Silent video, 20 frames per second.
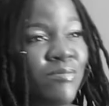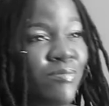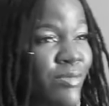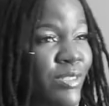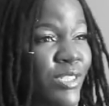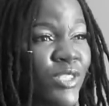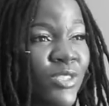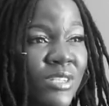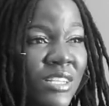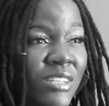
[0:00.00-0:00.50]

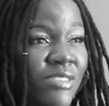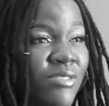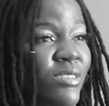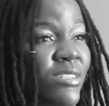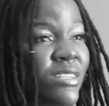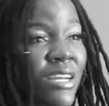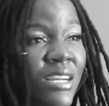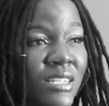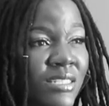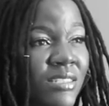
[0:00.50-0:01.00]
But you leave
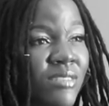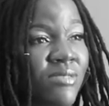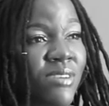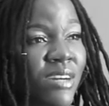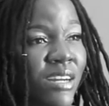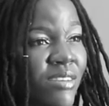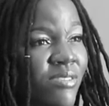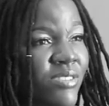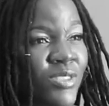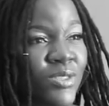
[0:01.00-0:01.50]
your 9 to
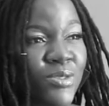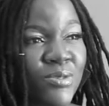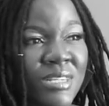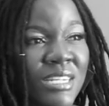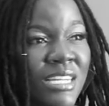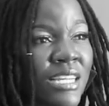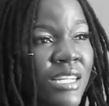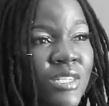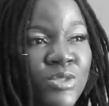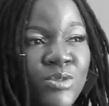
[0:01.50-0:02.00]
5 and you're
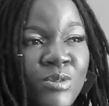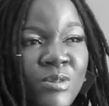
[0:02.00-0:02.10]
working.